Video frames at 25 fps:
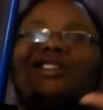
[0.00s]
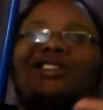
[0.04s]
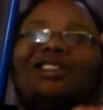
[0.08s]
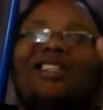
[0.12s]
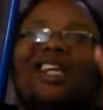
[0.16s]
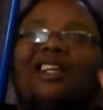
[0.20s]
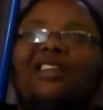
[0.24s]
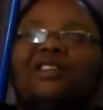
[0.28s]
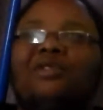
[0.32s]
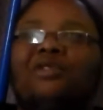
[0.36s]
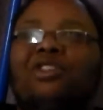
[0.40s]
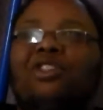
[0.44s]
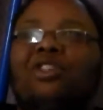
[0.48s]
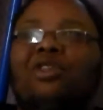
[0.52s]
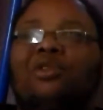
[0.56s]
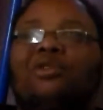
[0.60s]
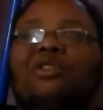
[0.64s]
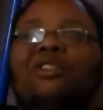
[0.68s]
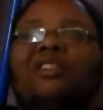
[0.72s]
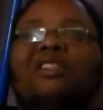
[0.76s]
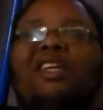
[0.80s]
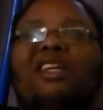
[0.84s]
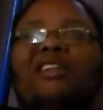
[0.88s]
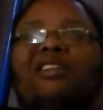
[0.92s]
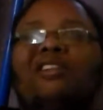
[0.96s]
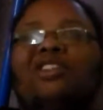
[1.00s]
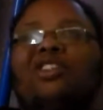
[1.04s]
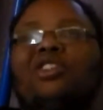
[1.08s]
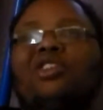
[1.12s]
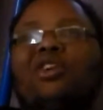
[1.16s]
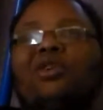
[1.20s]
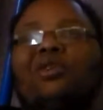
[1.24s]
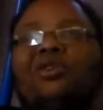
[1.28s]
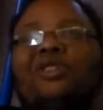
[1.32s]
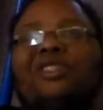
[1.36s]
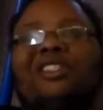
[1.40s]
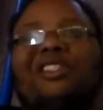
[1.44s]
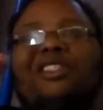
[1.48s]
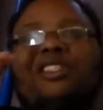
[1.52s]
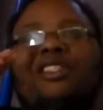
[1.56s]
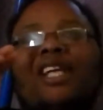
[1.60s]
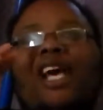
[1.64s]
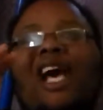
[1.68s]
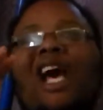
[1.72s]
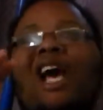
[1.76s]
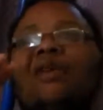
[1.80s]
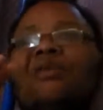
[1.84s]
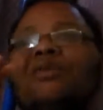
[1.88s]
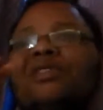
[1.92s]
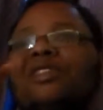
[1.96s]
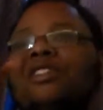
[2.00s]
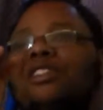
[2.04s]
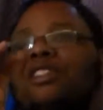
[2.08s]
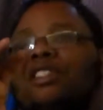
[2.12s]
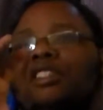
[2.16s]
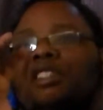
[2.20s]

Detective shows is timeless.